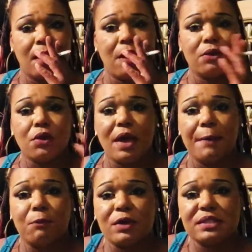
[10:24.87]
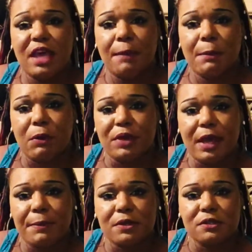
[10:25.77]
I don't know how what time I'm on
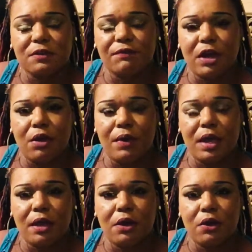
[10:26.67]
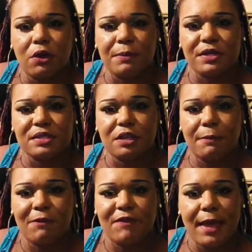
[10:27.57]
now because the phone had hung up, but it say
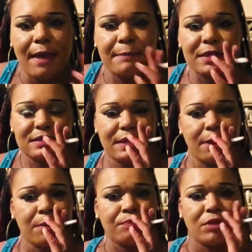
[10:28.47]
I'm on 5 minutes now.